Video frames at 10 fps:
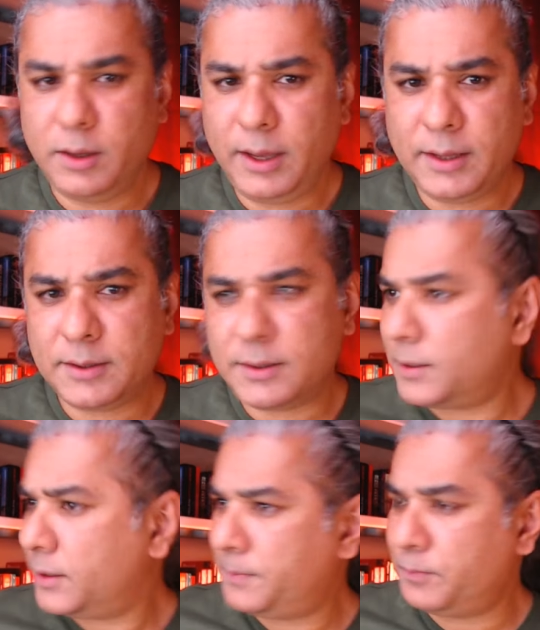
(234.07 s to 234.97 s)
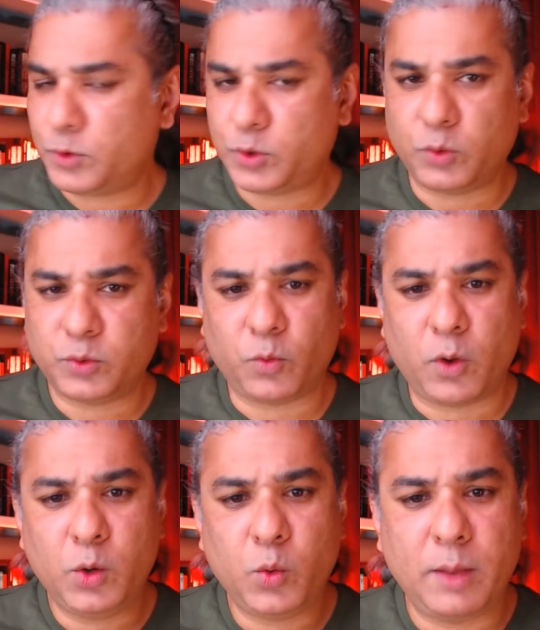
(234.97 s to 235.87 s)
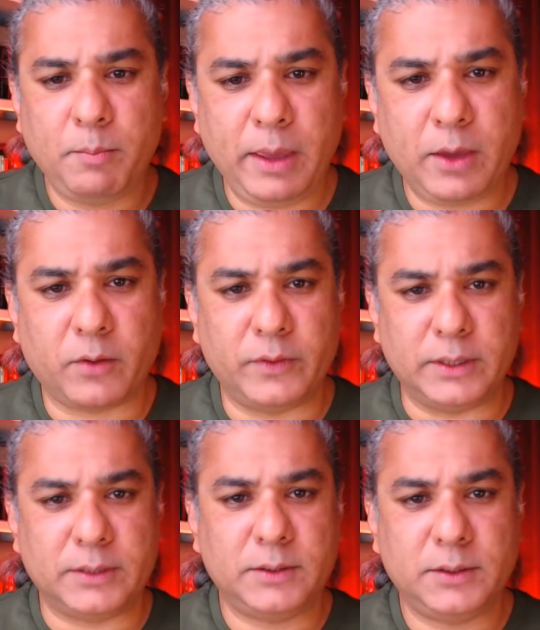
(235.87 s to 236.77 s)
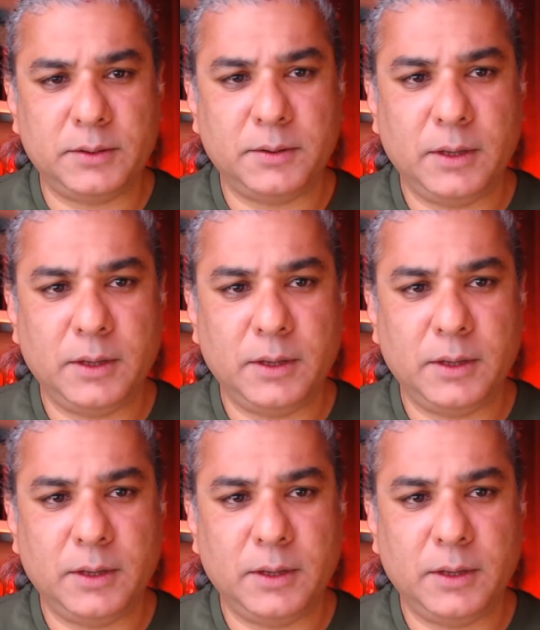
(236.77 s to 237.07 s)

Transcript: And so what do I make of this?